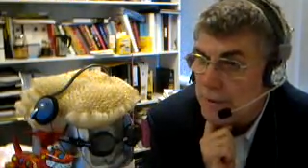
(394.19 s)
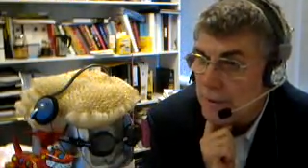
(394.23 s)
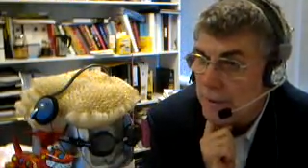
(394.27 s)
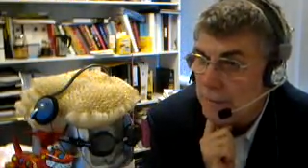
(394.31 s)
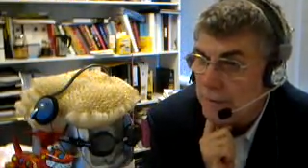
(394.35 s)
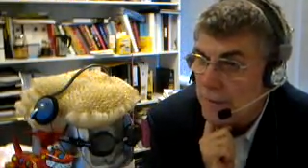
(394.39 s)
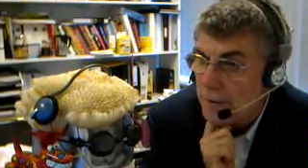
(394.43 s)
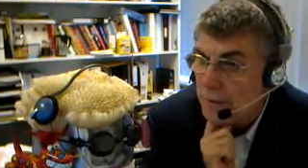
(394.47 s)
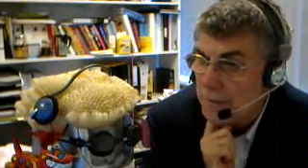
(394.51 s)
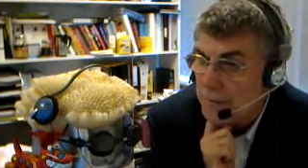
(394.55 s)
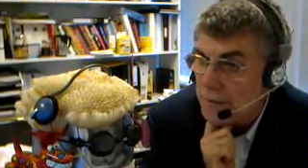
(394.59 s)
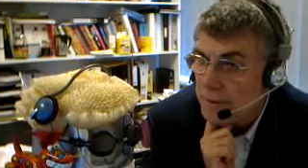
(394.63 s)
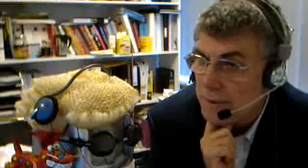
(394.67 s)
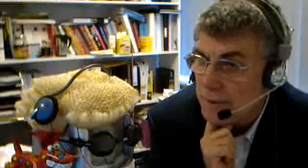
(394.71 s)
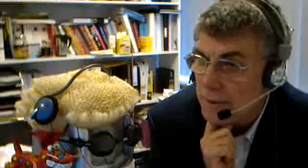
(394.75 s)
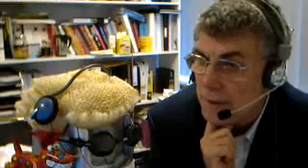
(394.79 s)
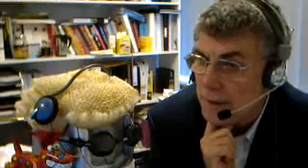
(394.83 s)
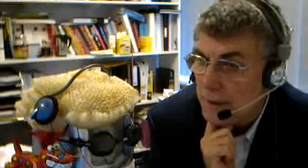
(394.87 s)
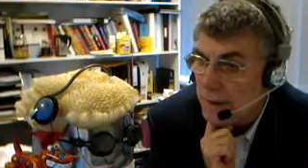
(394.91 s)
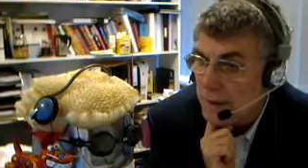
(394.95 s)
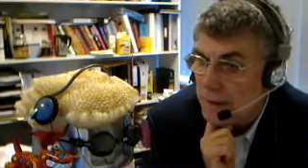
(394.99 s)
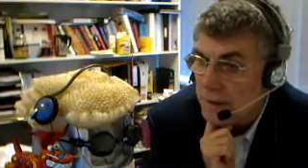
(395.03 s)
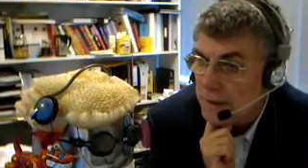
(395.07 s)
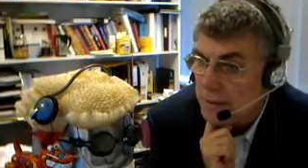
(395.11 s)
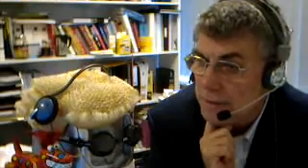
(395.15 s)
Sometimes in
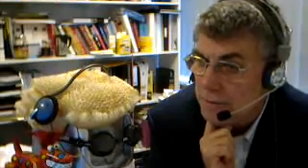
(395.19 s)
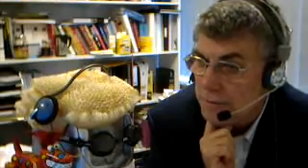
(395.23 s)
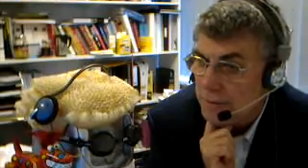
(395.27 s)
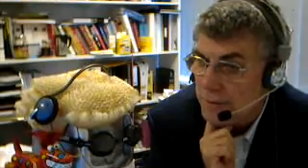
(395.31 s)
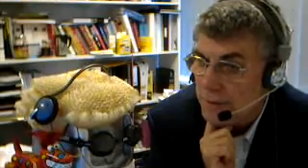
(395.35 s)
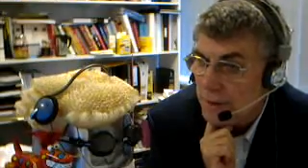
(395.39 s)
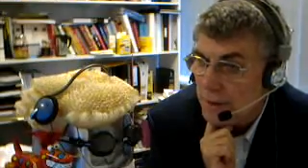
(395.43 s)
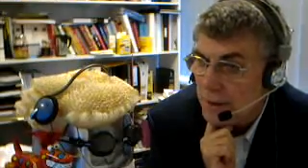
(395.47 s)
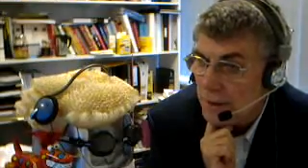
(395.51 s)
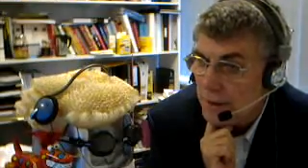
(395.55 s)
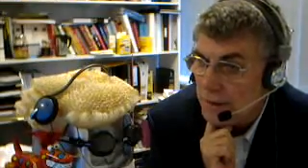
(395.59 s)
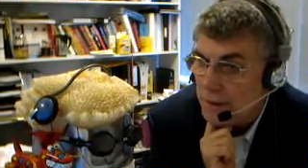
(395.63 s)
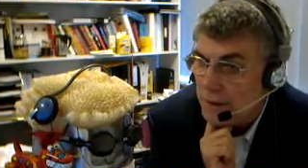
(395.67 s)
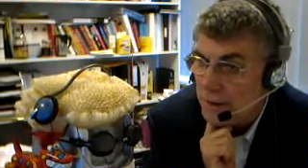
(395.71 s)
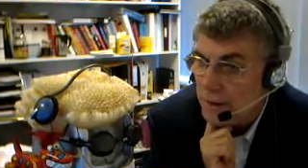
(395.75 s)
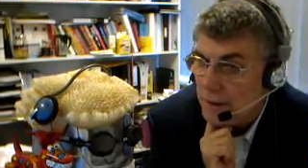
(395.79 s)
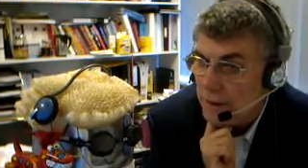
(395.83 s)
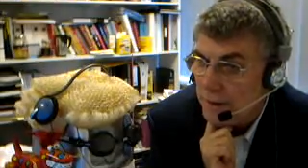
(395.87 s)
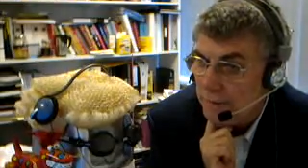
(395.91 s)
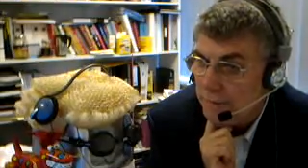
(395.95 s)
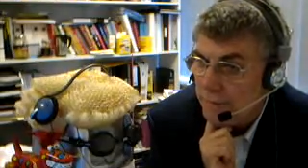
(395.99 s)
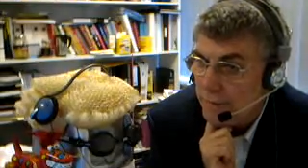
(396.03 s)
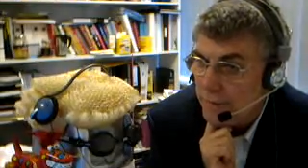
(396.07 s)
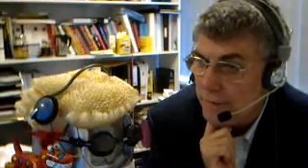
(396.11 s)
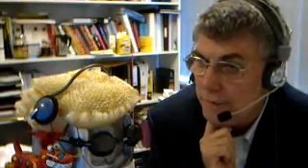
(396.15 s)
the lectures we don't
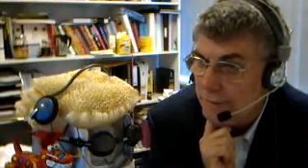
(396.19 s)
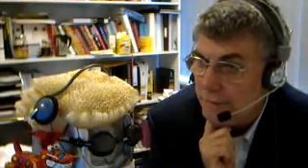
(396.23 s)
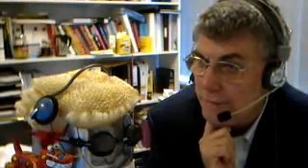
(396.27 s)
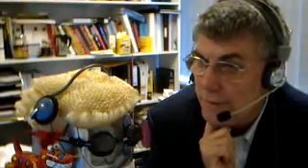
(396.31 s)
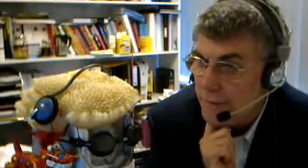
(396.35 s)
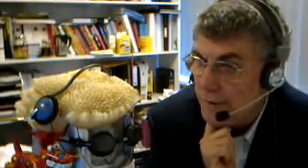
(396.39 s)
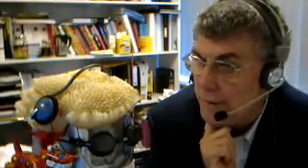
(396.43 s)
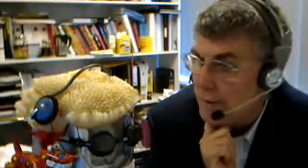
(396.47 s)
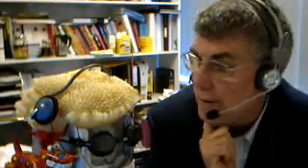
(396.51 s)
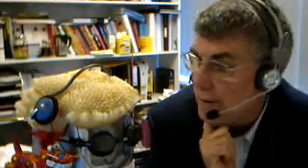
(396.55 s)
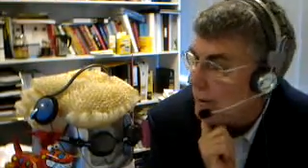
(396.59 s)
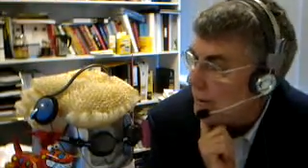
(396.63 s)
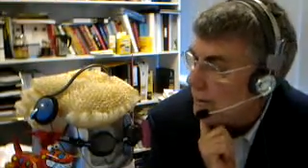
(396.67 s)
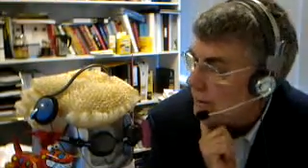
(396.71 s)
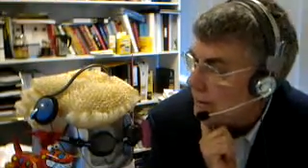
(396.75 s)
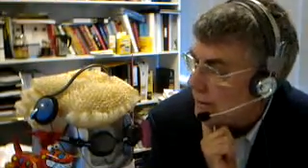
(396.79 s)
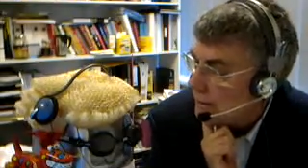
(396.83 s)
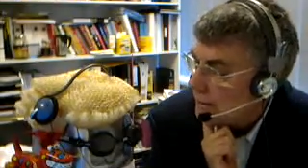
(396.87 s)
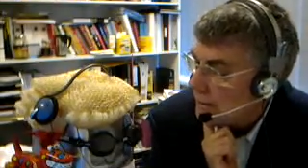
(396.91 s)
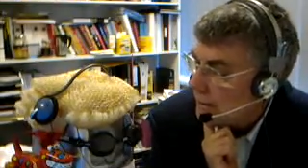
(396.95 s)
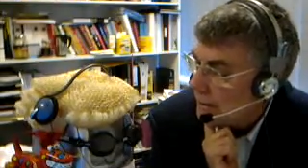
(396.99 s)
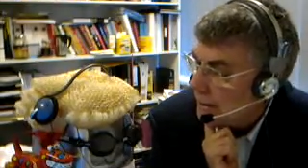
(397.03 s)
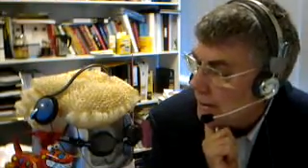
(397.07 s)
cover everything